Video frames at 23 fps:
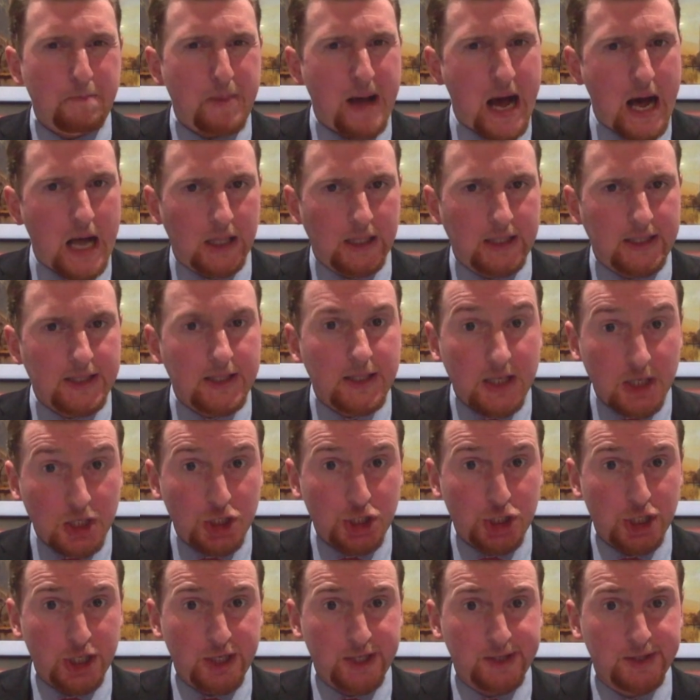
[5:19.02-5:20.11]

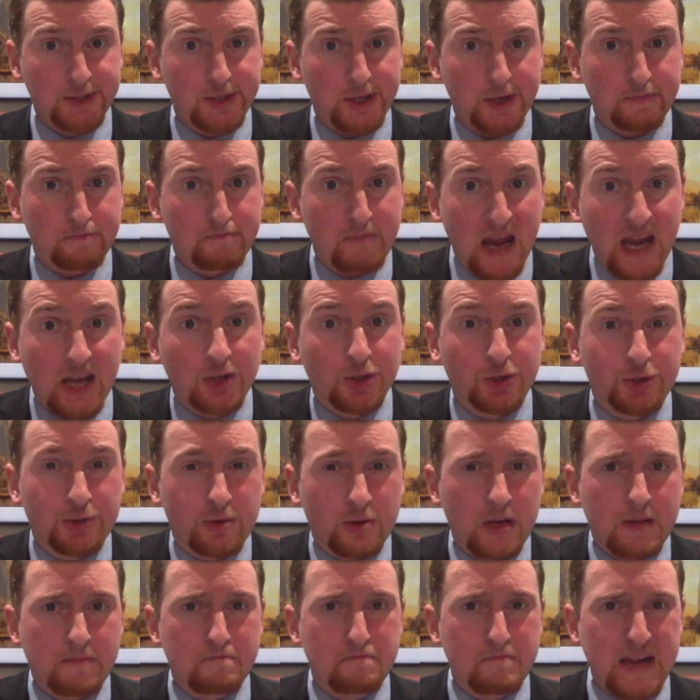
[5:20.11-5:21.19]
politicians and
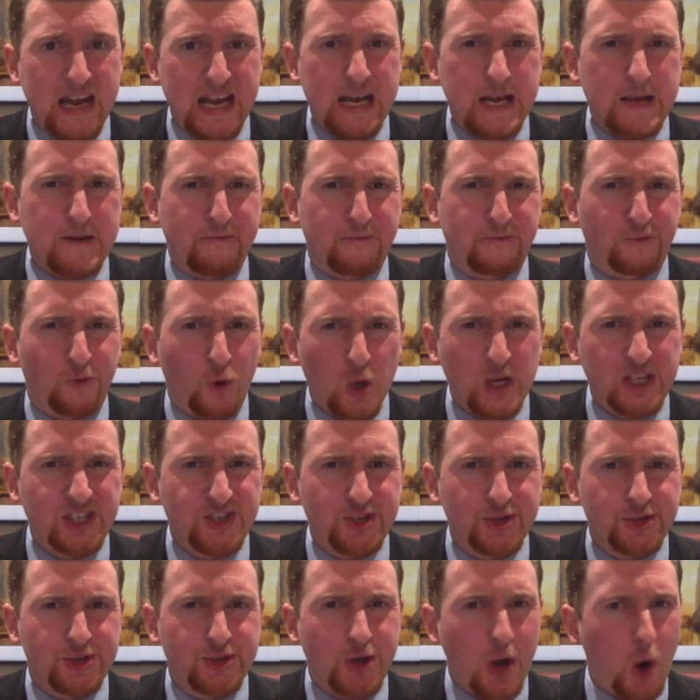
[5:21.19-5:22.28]
mainstream media
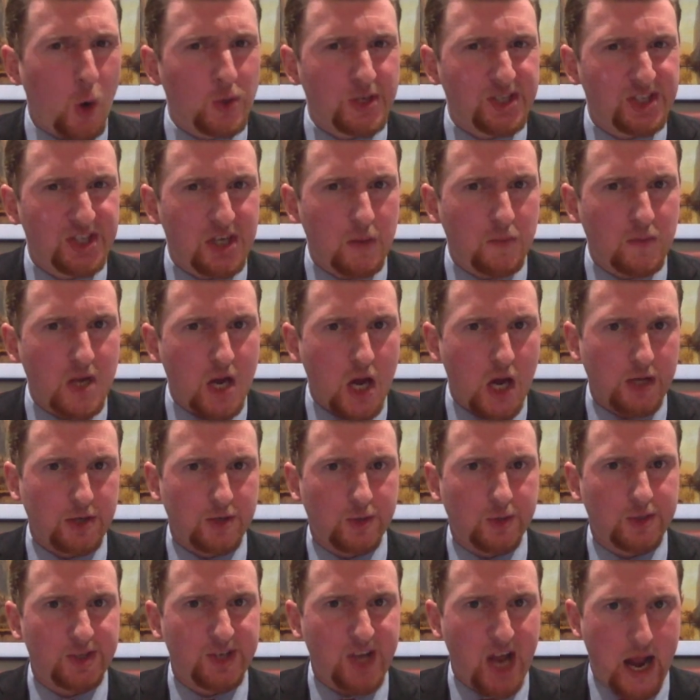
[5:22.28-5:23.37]
voices don't seem to
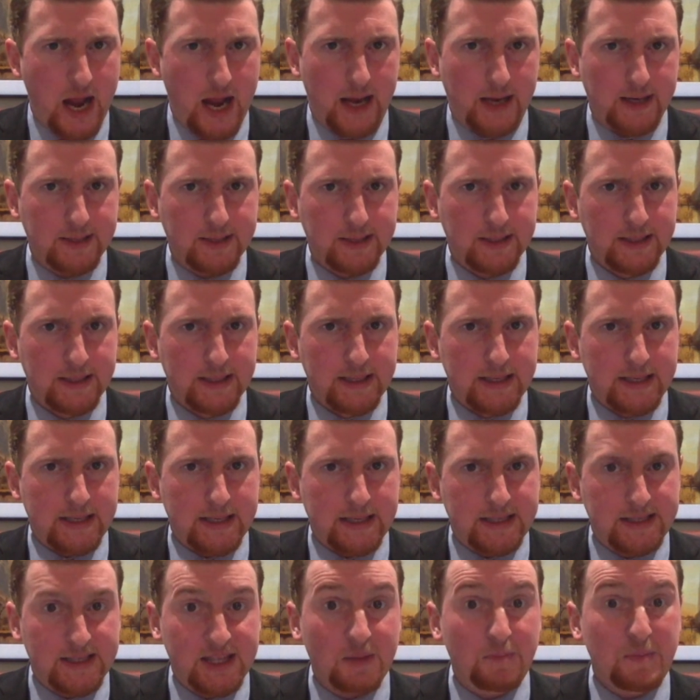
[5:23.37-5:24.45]
understand
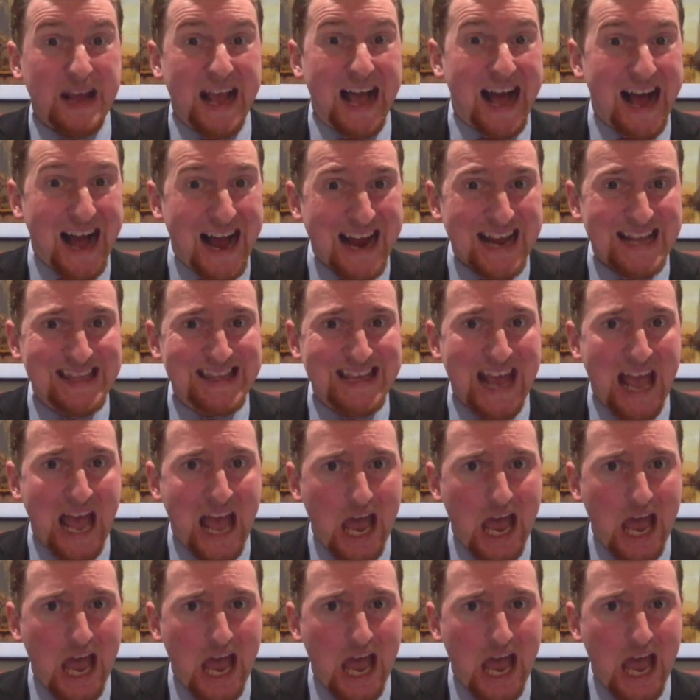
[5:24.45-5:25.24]
is that behind the